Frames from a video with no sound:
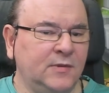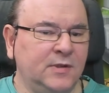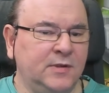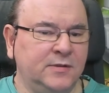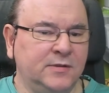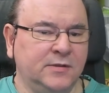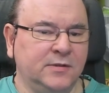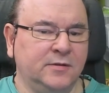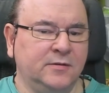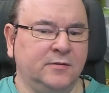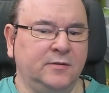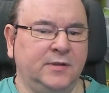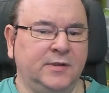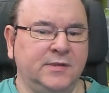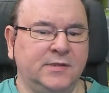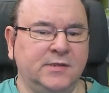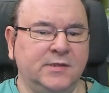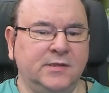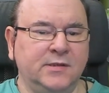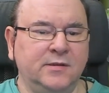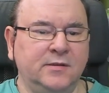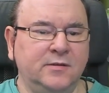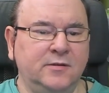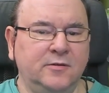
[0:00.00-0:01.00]
So let's
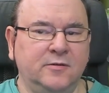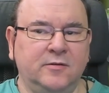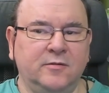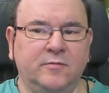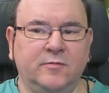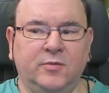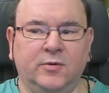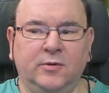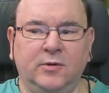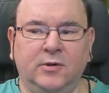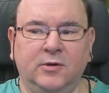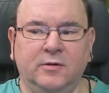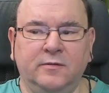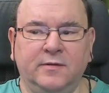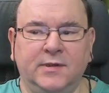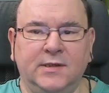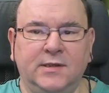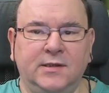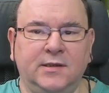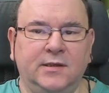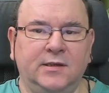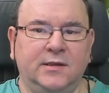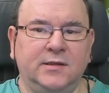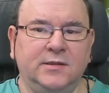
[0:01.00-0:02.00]
say that you can pull over the
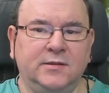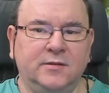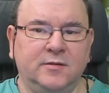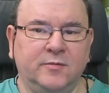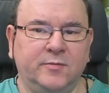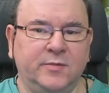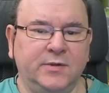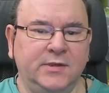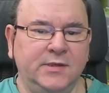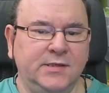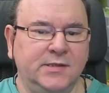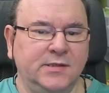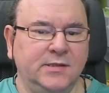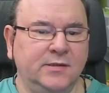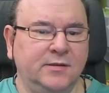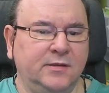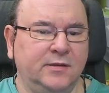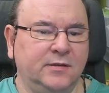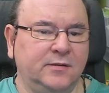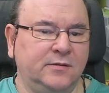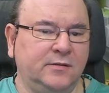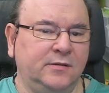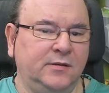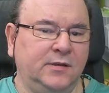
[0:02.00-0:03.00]
data to the PC.
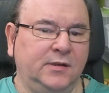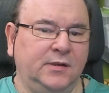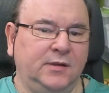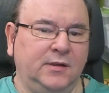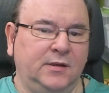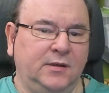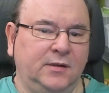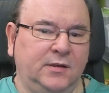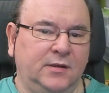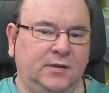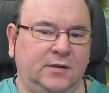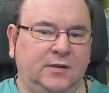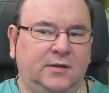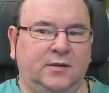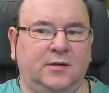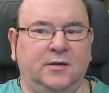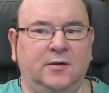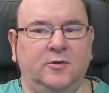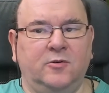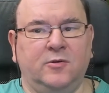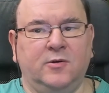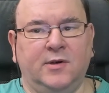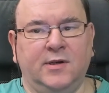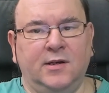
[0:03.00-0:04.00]
There are
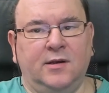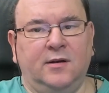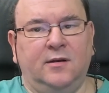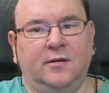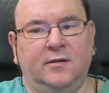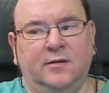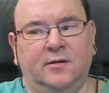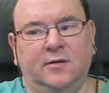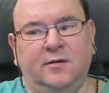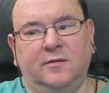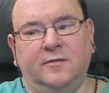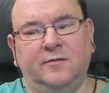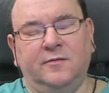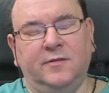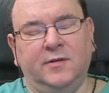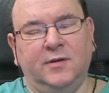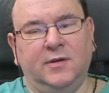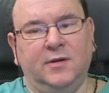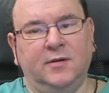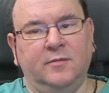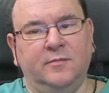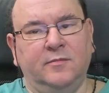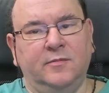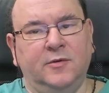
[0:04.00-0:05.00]
quite a lot of
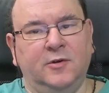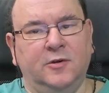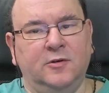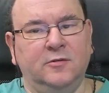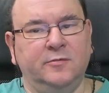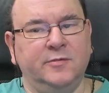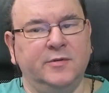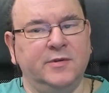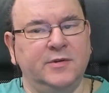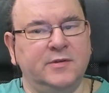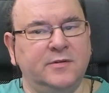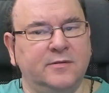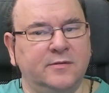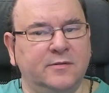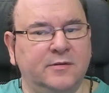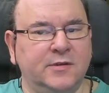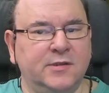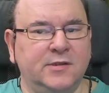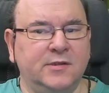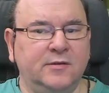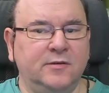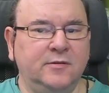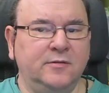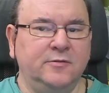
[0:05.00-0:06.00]
um, open source
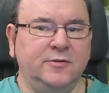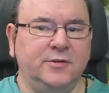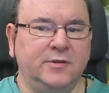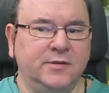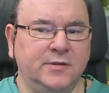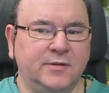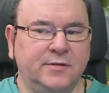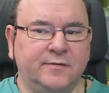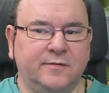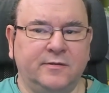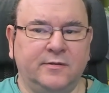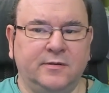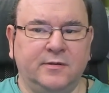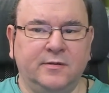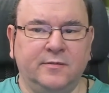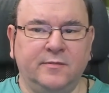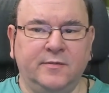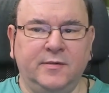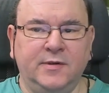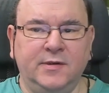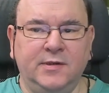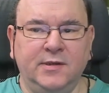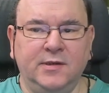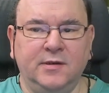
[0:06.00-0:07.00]
solutions for
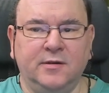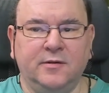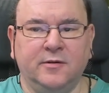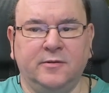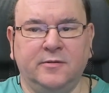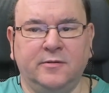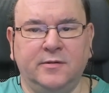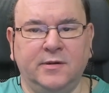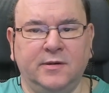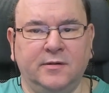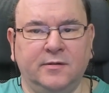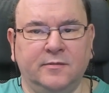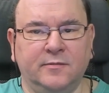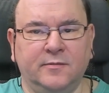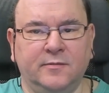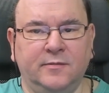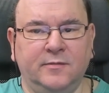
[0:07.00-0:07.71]
decoding.